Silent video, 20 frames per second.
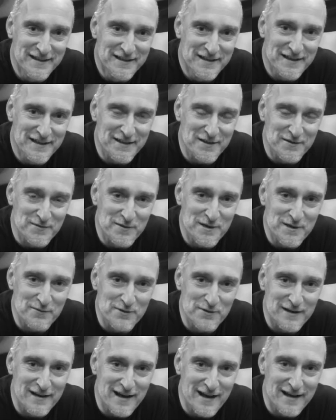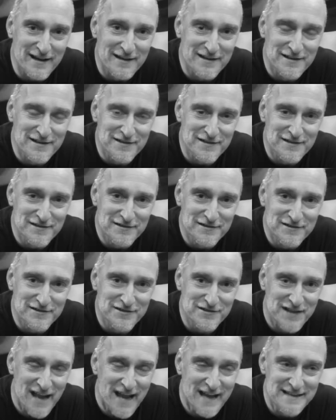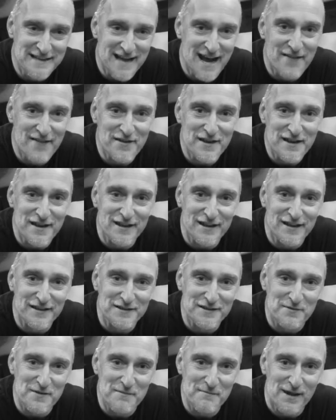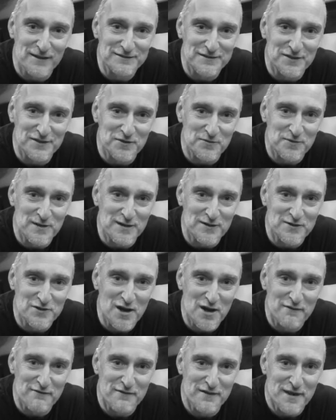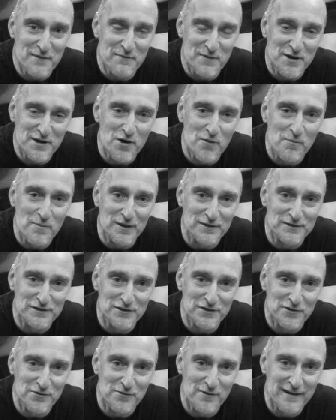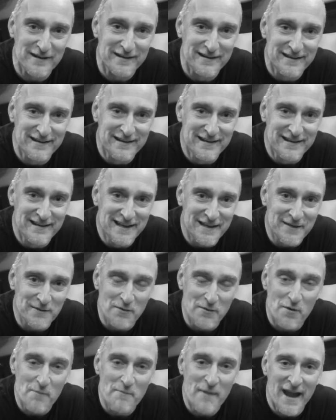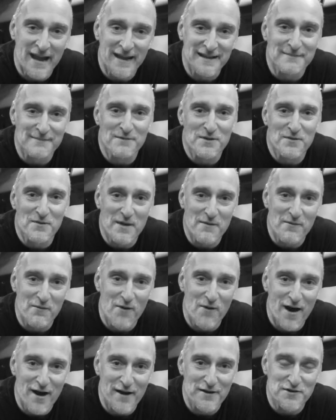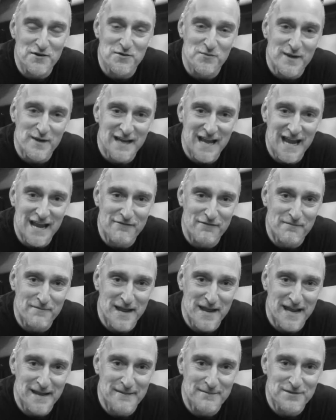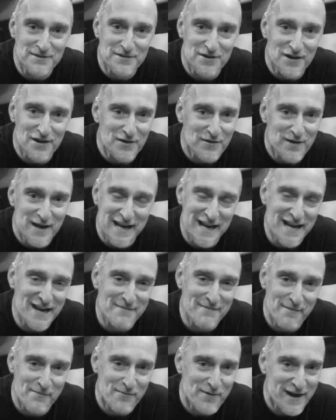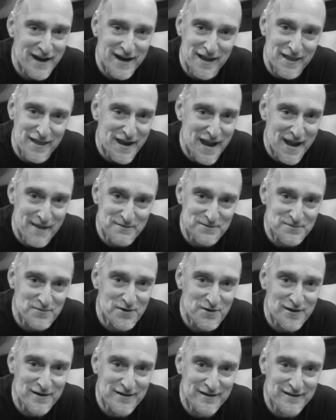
And we would skate down the hill until we melted the wheels off, and then we'd go build a new one. And we would paint them the way we wanted to, and we gave them names, although I can't remember what any of the names were.